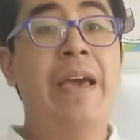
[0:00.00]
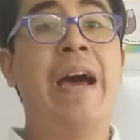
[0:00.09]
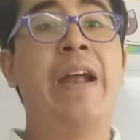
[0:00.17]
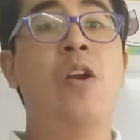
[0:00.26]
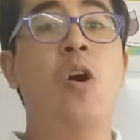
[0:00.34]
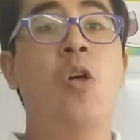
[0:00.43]

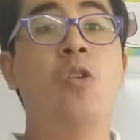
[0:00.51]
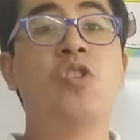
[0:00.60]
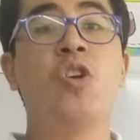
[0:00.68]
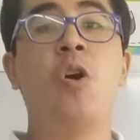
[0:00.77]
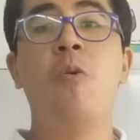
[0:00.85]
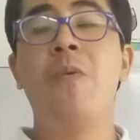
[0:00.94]
And
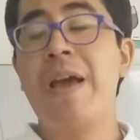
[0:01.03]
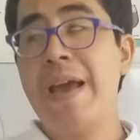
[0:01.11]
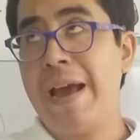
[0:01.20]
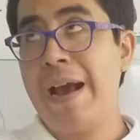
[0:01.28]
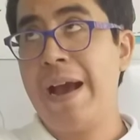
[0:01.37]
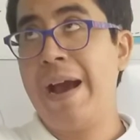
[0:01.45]
also
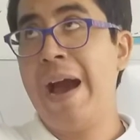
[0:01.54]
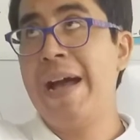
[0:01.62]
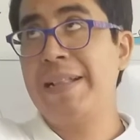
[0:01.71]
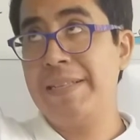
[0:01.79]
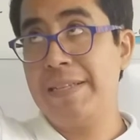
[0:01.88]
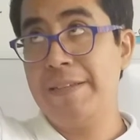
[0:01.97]
hat.